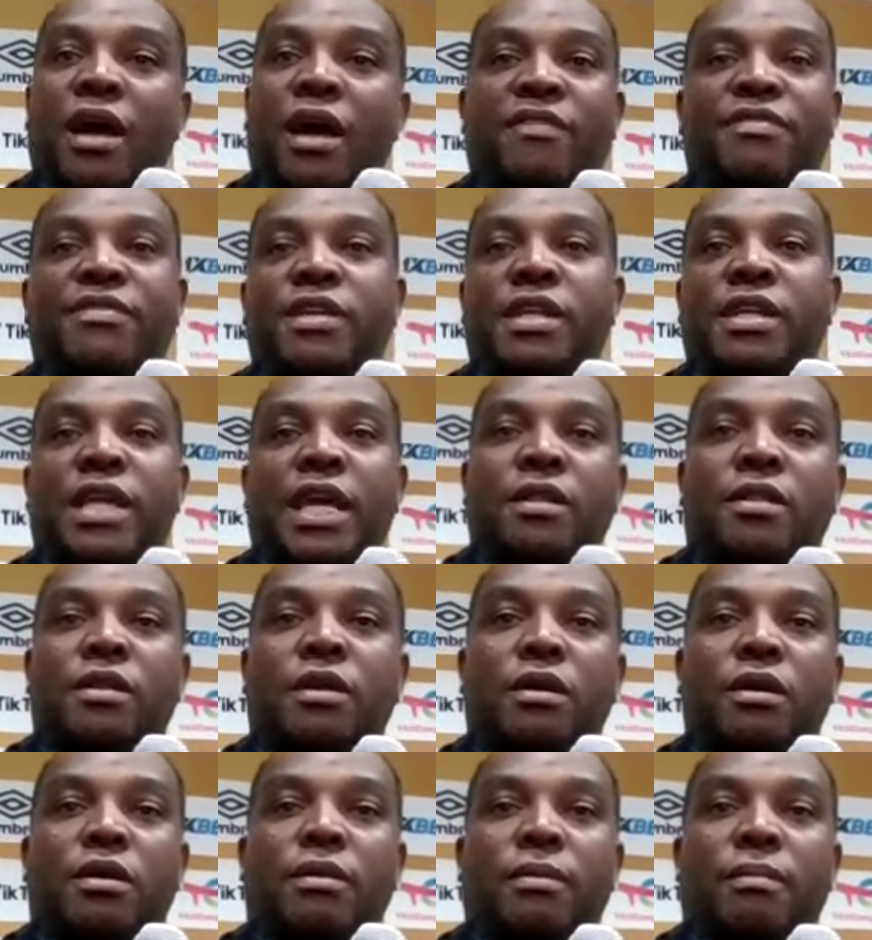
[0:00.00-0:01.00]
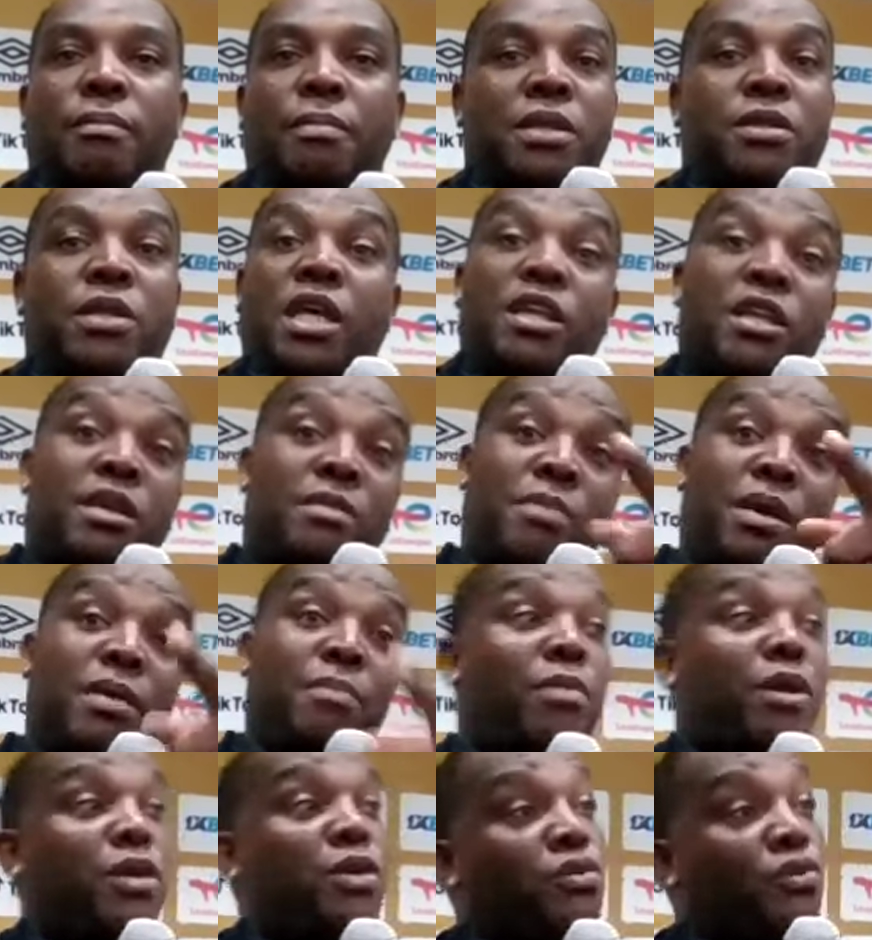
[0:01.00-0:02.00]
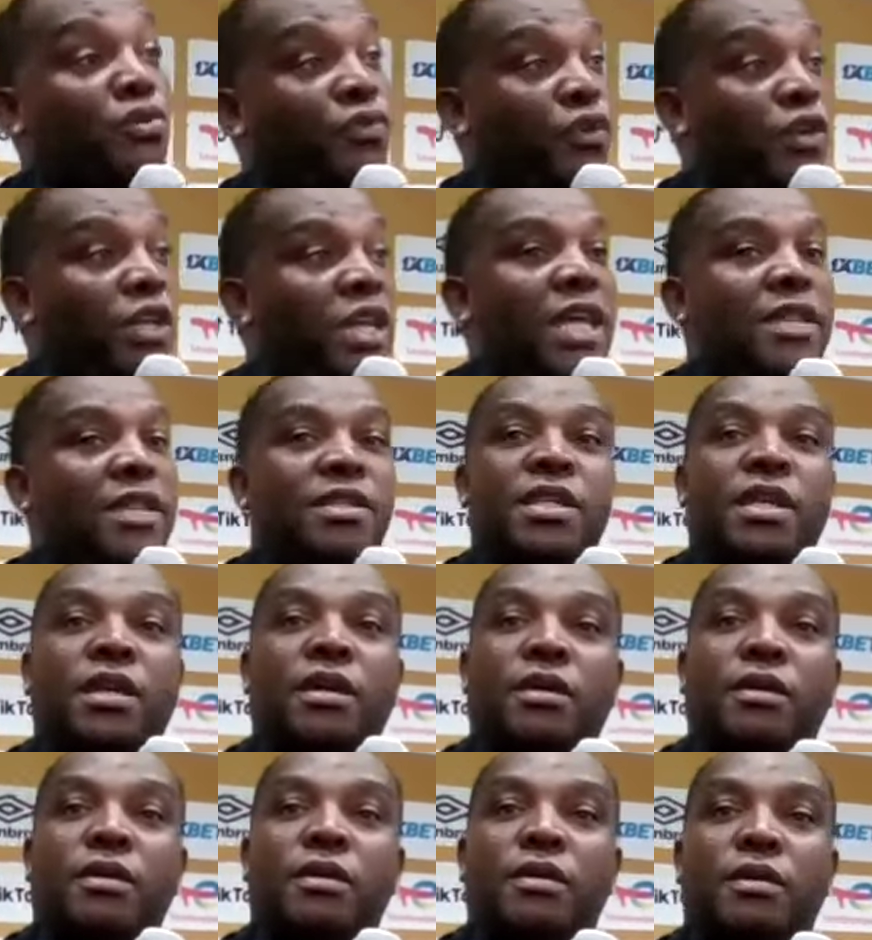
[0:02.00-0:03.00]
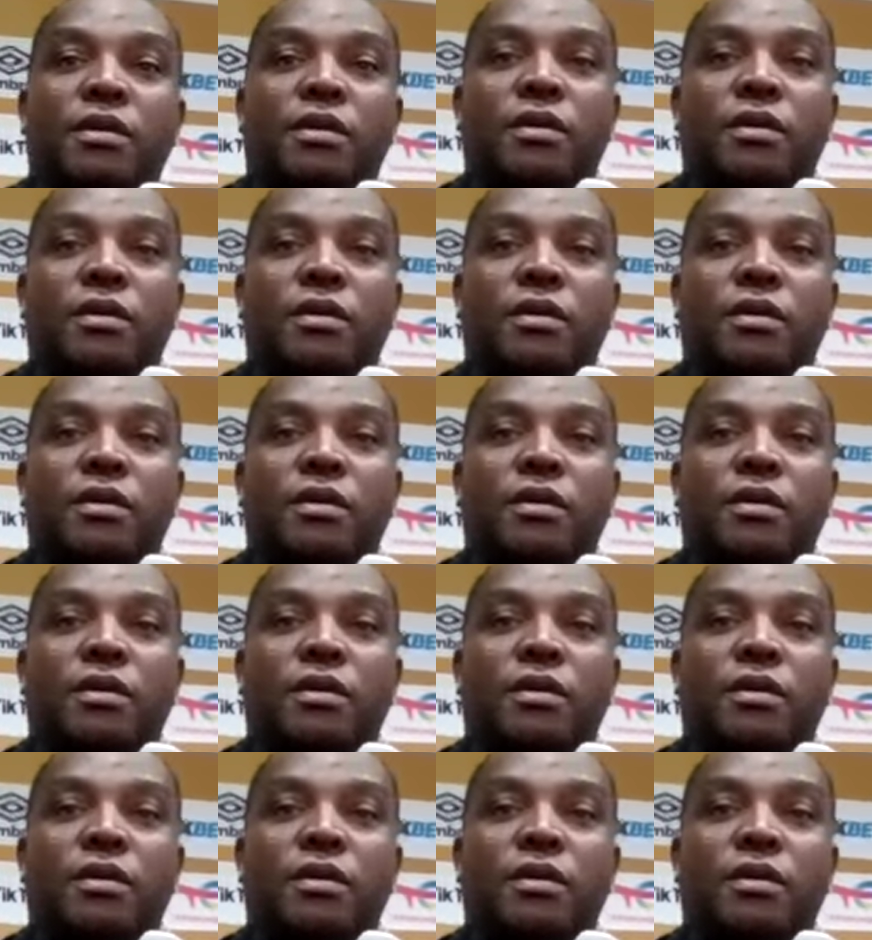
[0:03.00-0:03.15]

after that, but they remember you for that year.